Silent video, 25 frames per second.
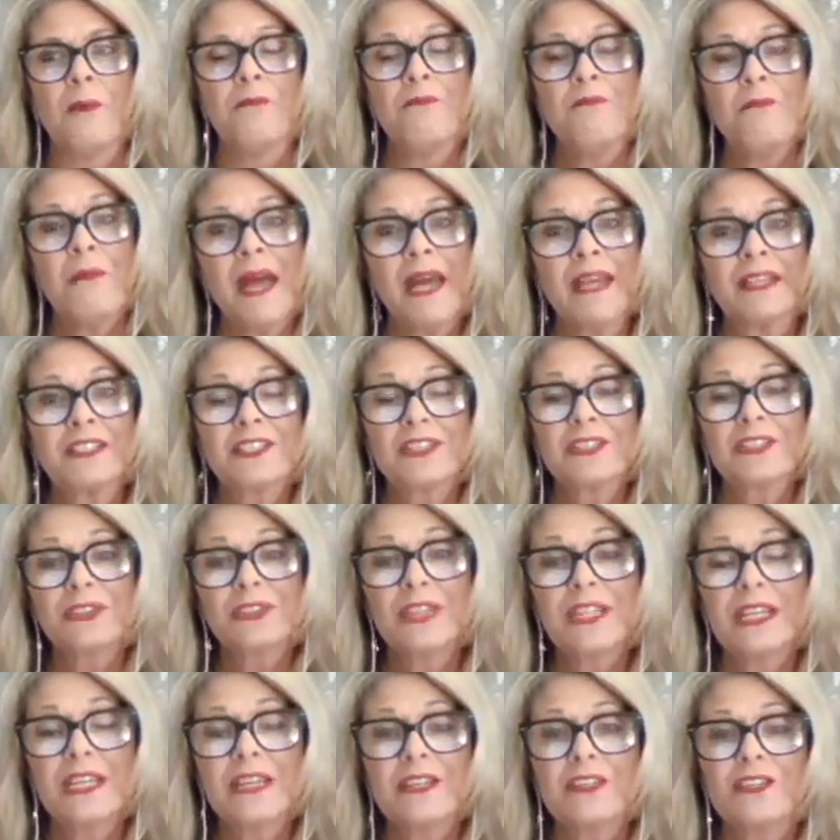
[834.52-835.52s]

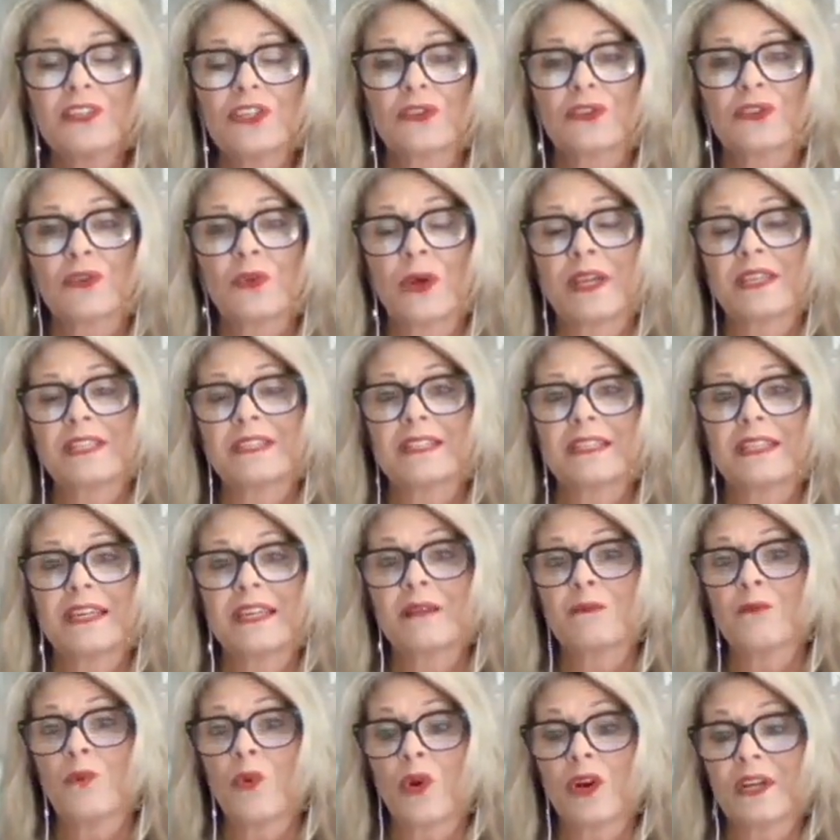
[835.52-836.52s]
Mentally, you're going to
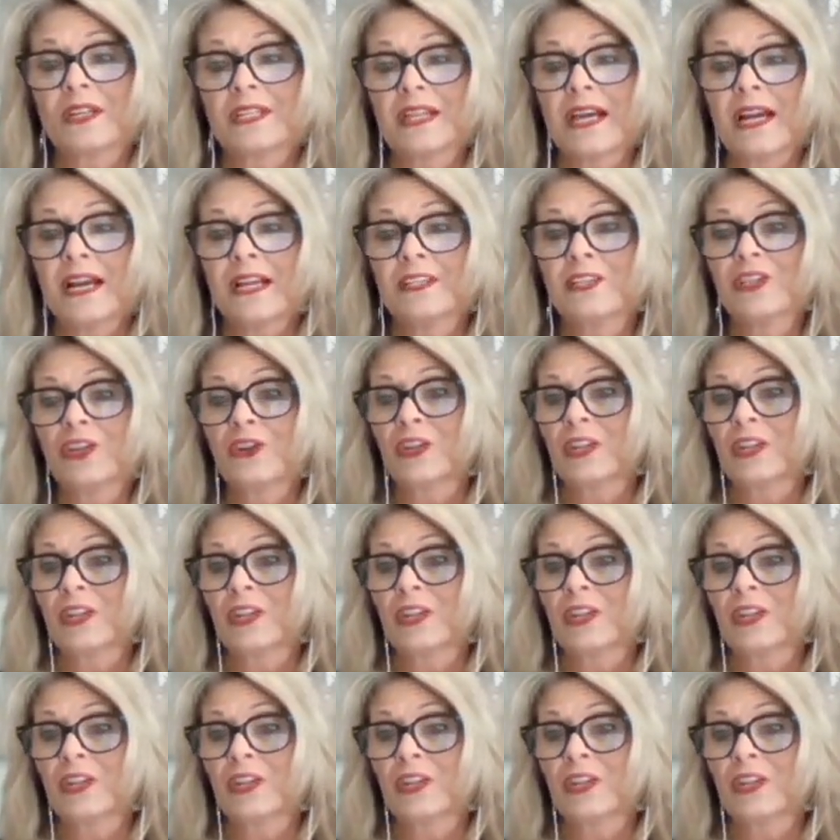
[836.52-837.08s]
get more done.